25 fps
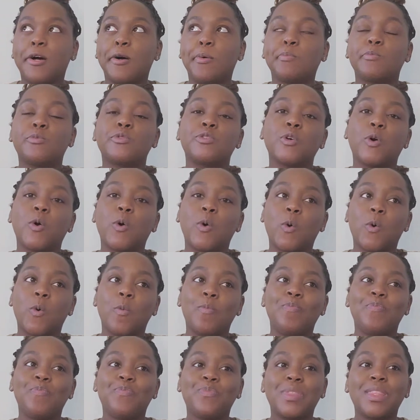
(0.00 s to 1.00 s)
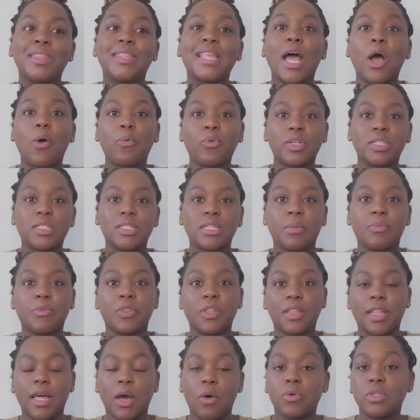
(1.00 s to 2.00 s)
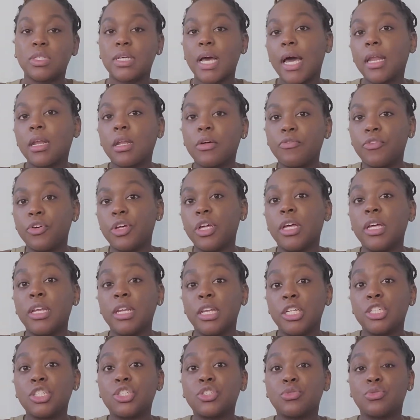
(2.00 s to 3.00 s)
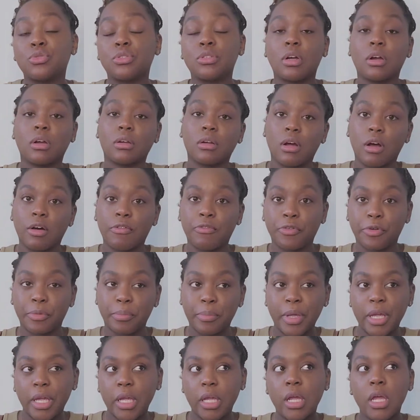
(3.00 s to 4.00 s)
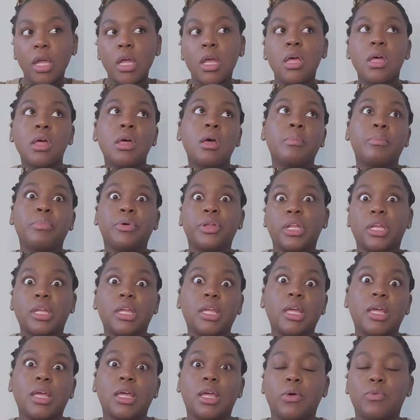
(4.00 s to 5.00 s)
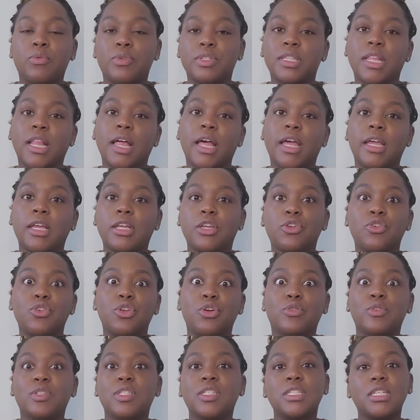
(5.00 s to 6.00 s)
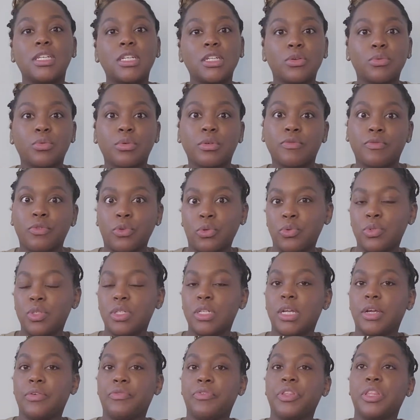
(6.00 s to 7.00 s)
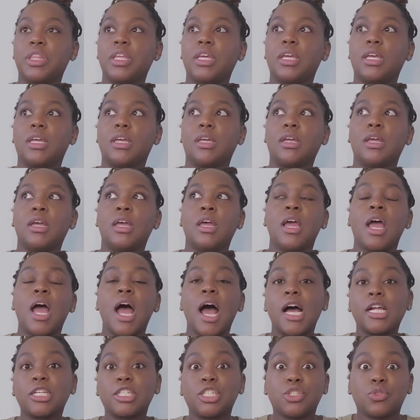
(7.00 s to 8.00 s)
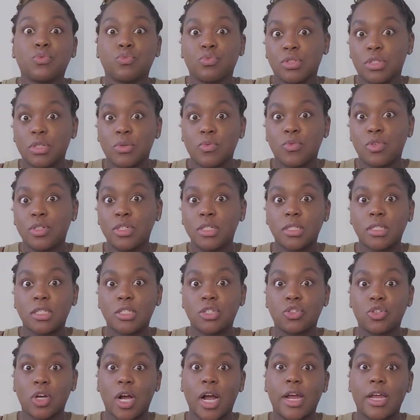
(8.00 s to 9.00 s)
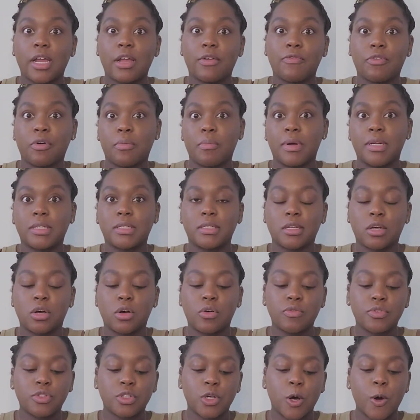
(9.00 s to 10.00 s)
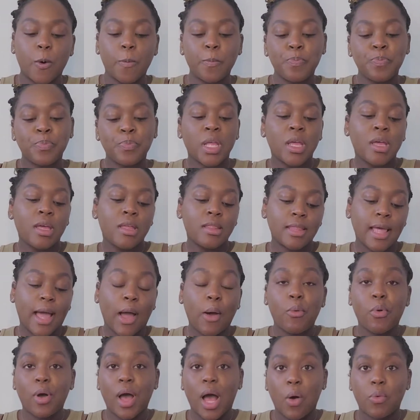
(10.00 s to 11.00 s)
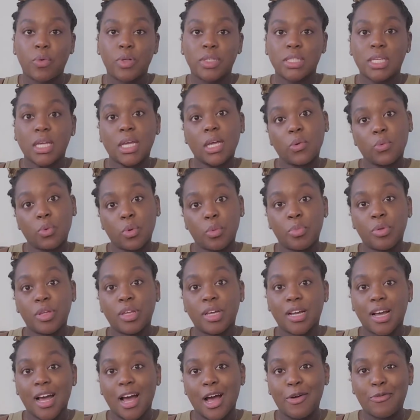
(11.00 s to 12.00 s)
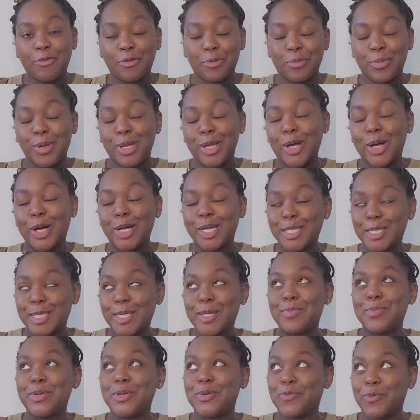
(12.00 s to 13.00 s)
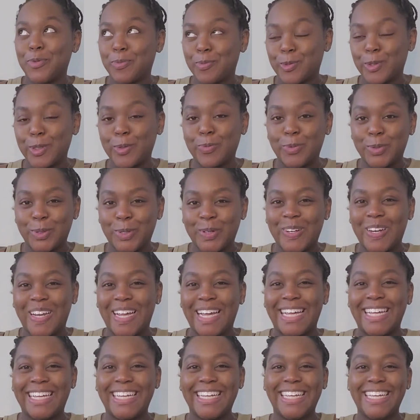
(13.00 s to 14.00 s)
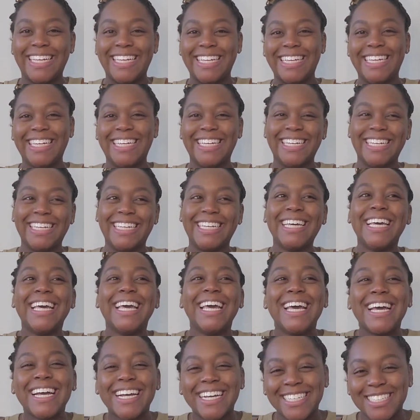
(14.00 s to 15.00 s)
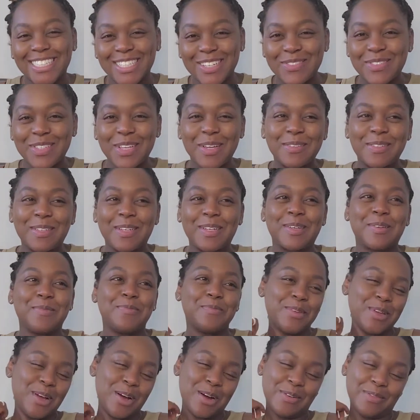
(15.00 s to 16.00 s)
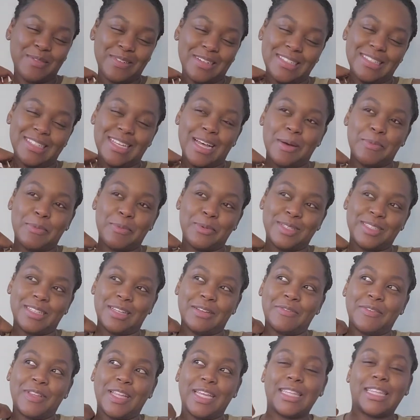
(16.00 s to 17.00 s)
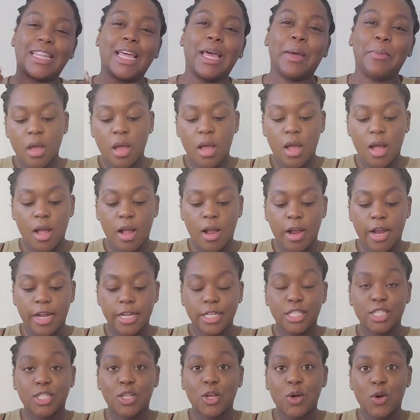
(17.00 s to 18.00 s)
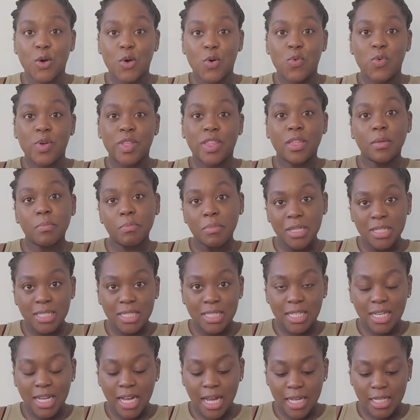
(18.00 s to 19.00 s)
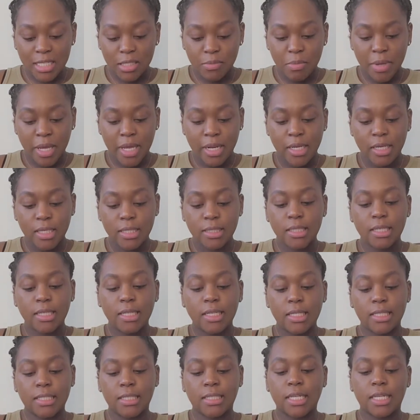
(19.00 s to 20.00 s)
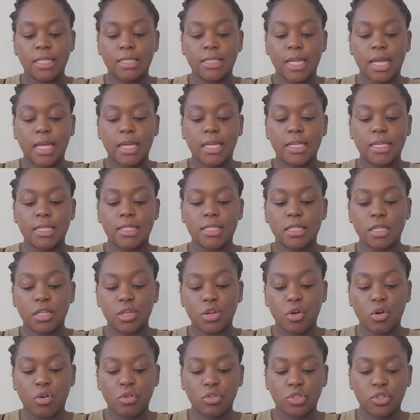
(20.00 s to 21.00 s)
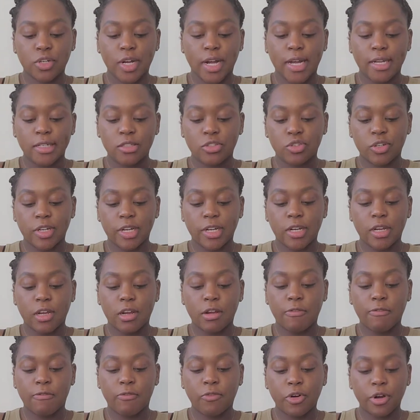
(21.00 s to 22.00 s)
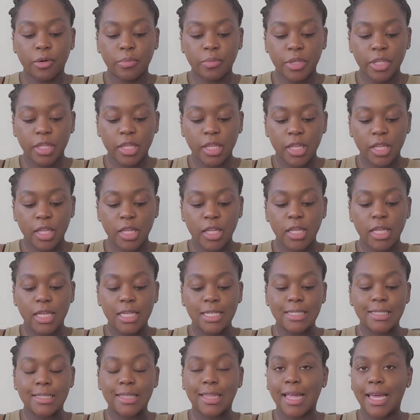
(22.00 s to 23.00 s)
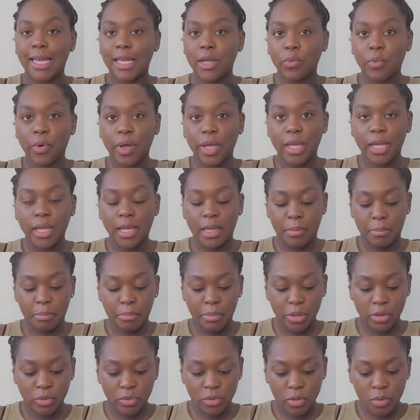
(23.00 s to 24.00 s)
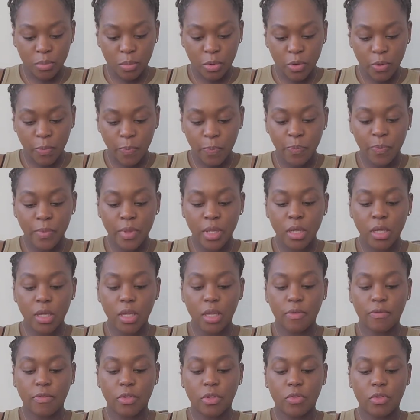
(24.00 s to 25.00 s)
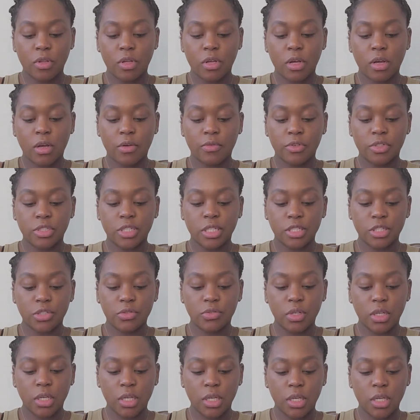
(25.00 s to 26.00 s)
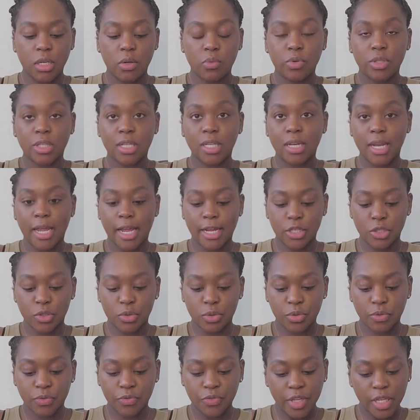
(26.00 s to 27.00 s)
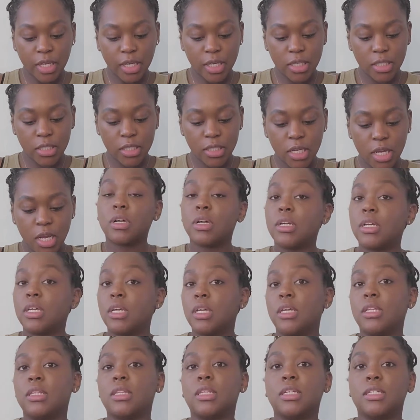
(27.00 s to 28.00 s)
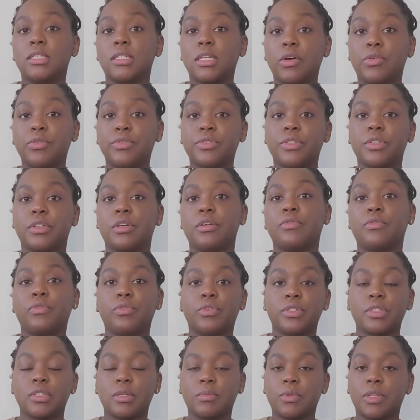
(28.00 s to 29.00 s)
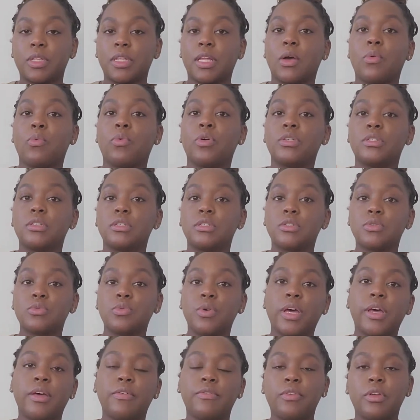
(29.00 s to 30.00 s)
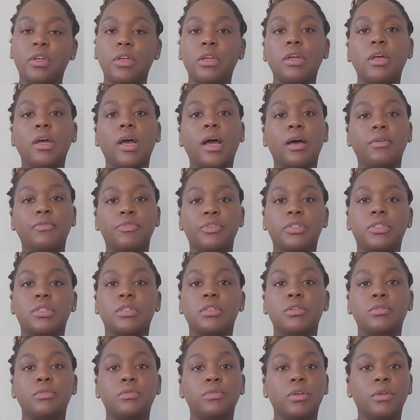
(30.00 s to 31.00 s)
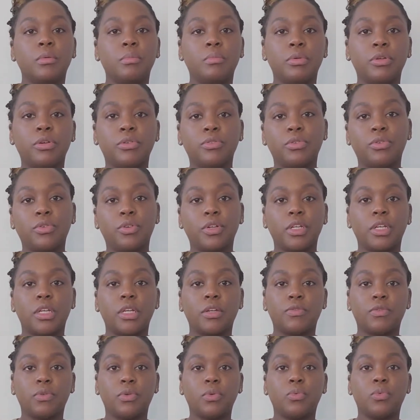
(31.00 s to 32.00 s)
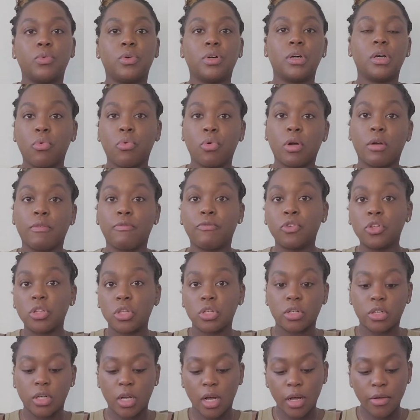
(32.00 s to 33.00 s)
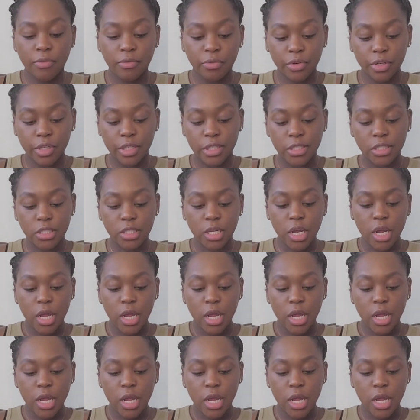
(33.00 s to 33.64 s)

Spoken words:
So that was something that was kind of an initial turn off for me. But again, it was like, seeing the reviews and everything, I just really wanted to try it for myself. So that I would say it would be a con for me. Y'all can tell me if I'm tripping or not, because sometimes I could be over the top with stuff like that. All right, so with the Mented Cosmetics, it says that it's an ultra hydrating formula. It's lightweight and buildable, giving you the coverage that you need with a natural finish. Again, things I was looking for, something that wasn't too heavy. Obviously, you can build on it if you want more fuller coverage,